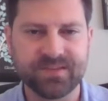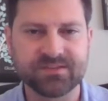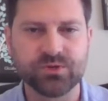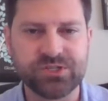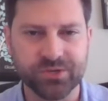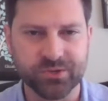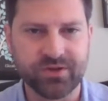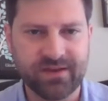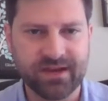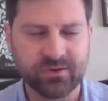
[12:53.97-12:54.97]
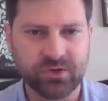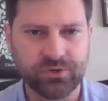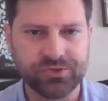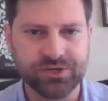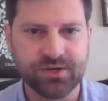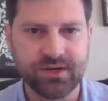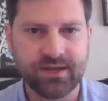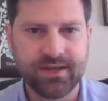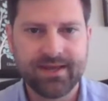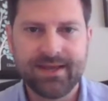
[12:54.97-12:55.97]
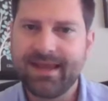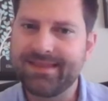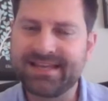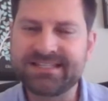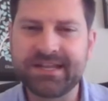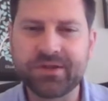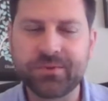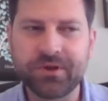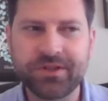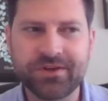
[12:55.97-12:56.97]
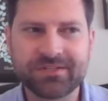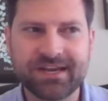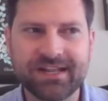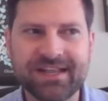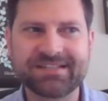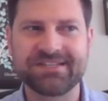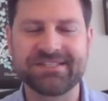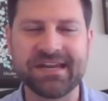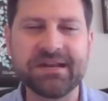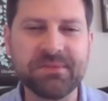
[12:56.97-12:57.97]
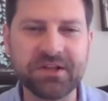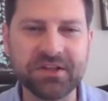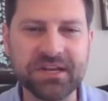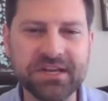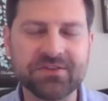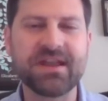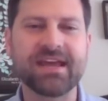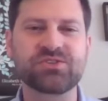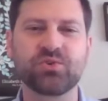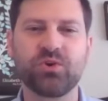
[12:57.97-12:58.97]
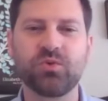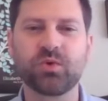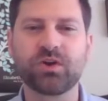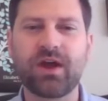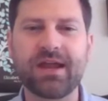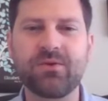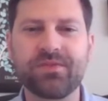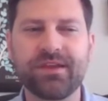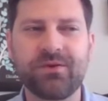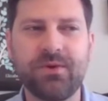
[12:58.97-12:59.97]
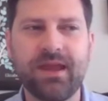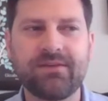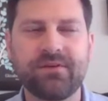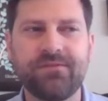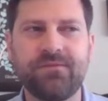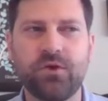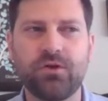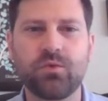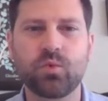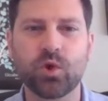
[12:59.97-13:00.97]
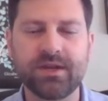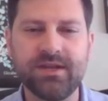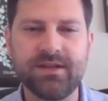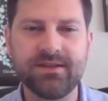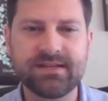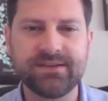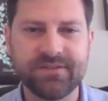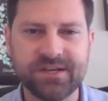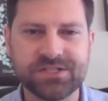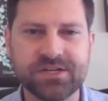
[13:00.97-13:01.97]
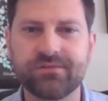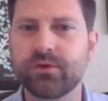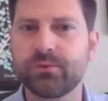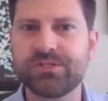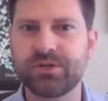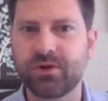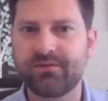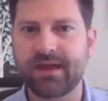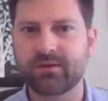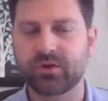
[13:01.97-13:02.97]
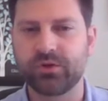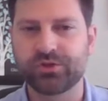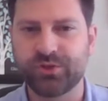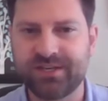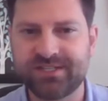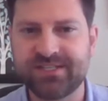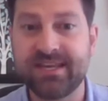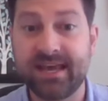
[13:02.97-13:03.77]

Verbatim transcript: is regenerative agriculture. Mm-hmm. And that's another one of those kind of like sustainability or natural, where I don't think we have a full working definition of what regenerative agriculture is